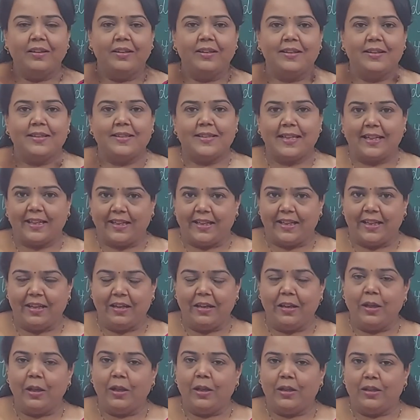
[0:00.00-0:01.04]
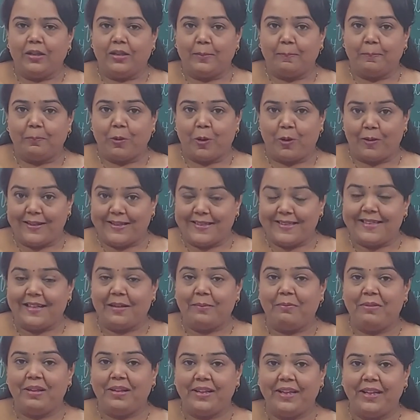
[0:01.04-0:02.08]
Second, the plot
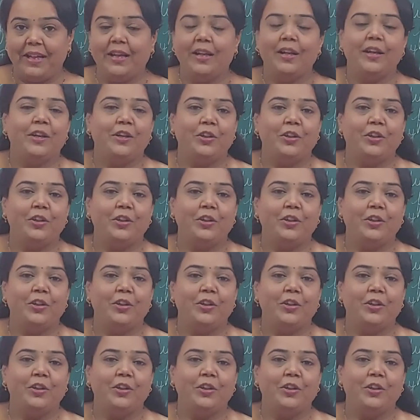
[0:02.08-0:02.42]
summary.